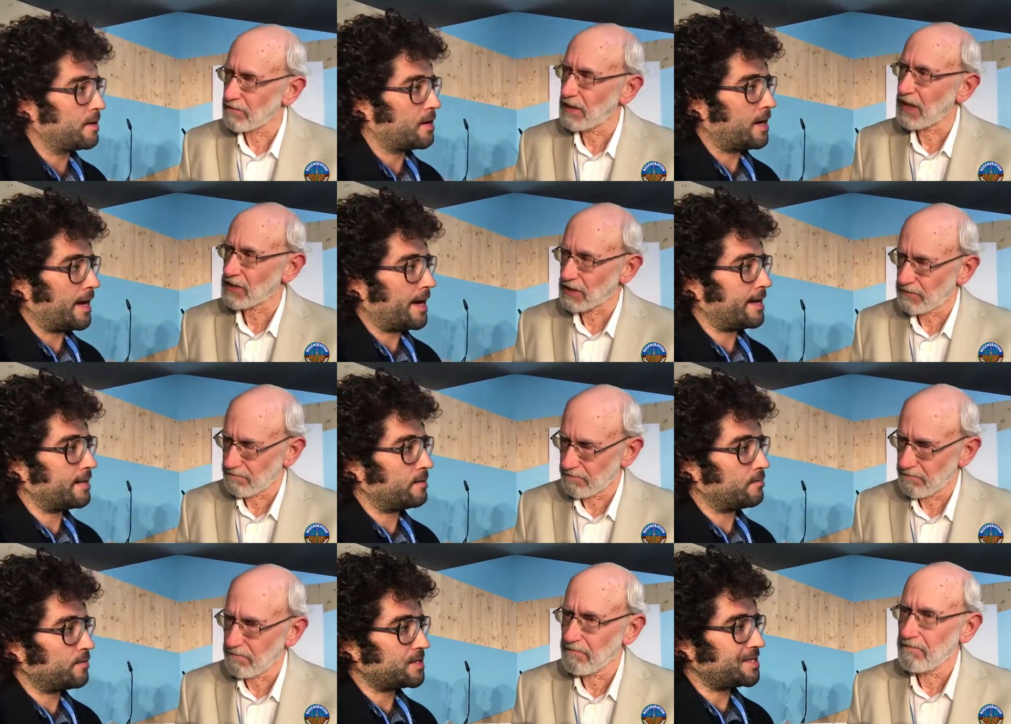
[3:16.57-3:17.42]
Speaker 1: Yes. And
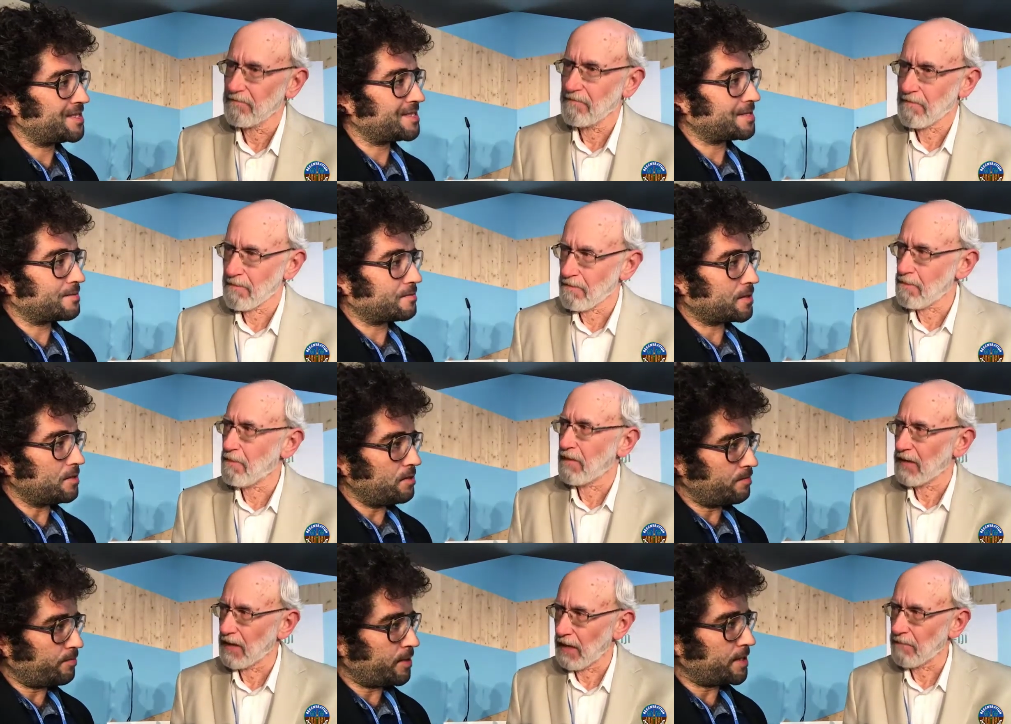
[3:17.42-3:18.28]
which is, can you
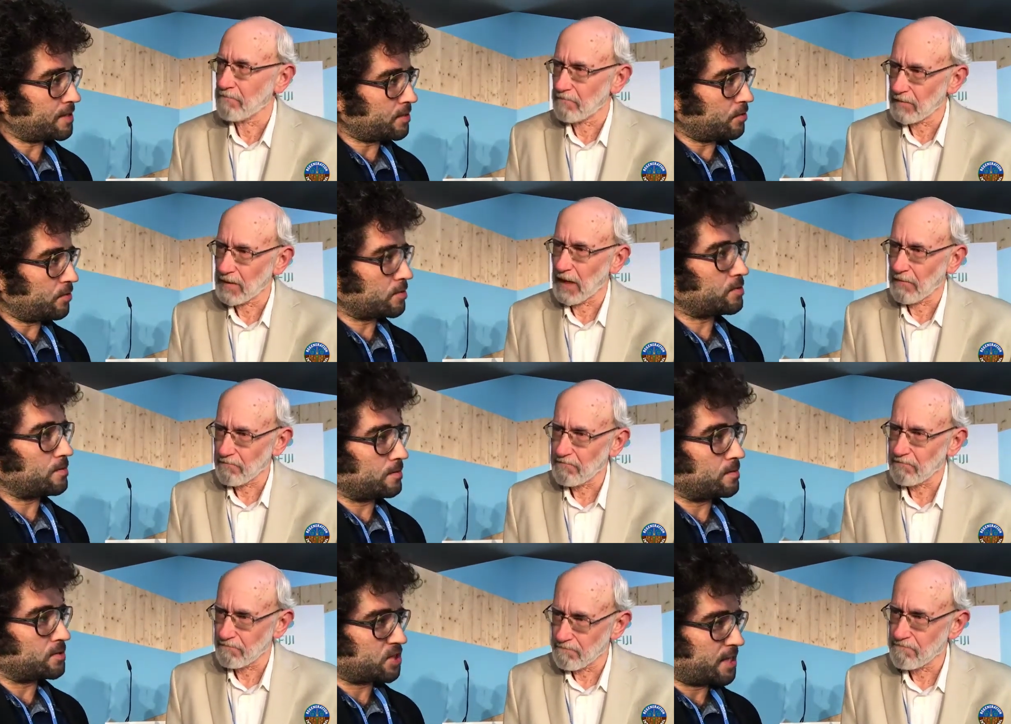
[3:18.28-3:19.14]
please yeah. talk yeah. to,
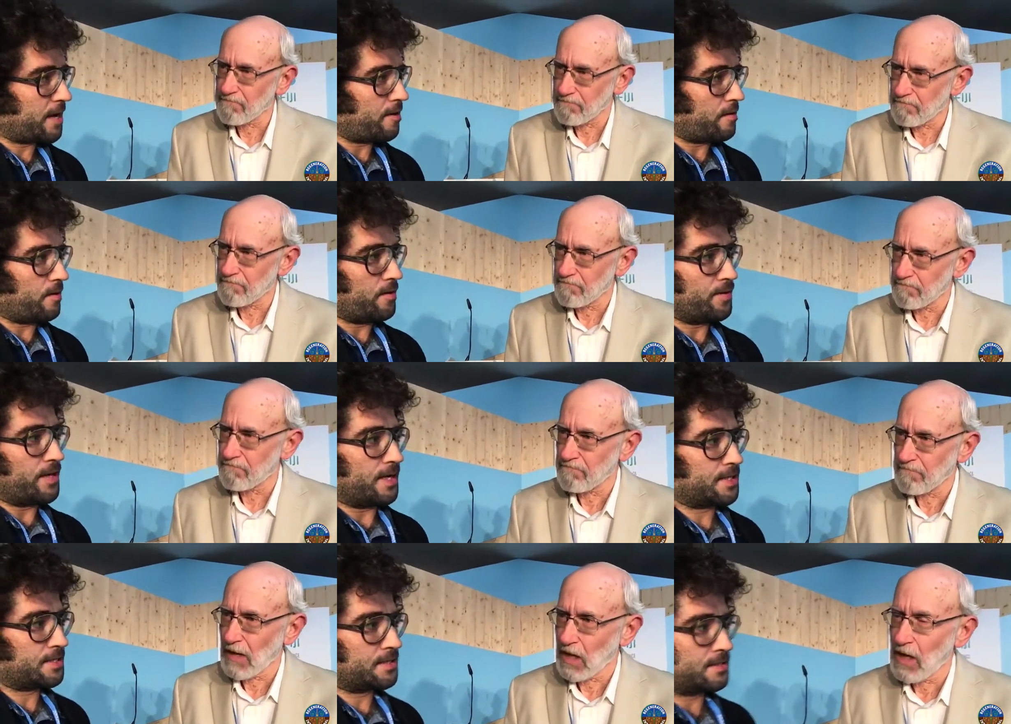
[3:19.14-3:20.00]
share on
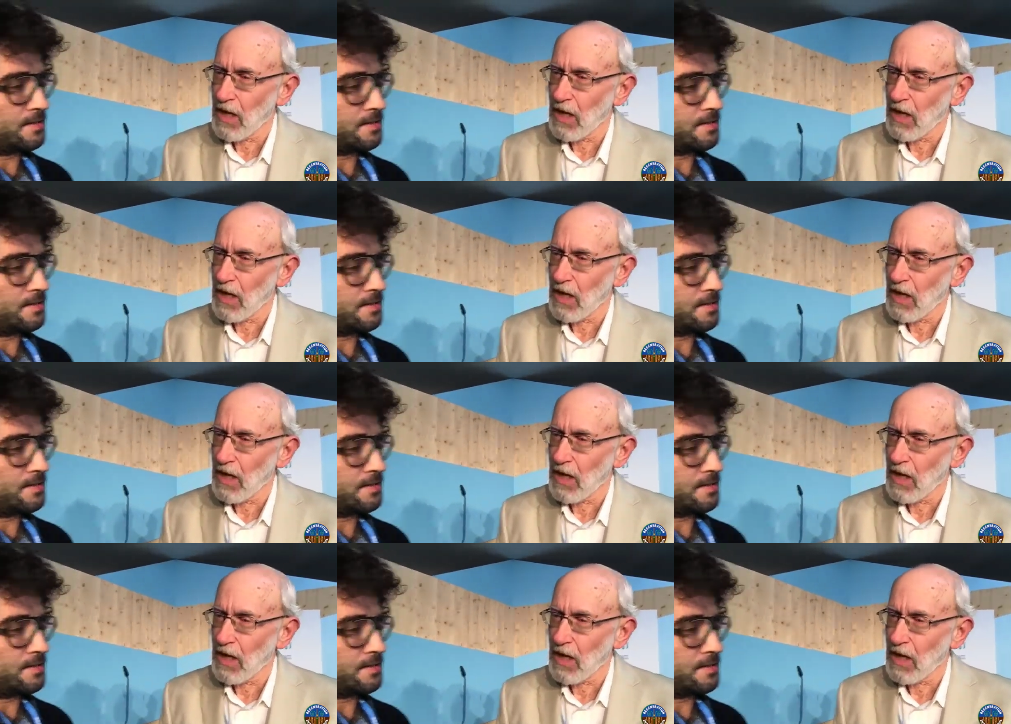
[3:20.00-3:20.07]
this?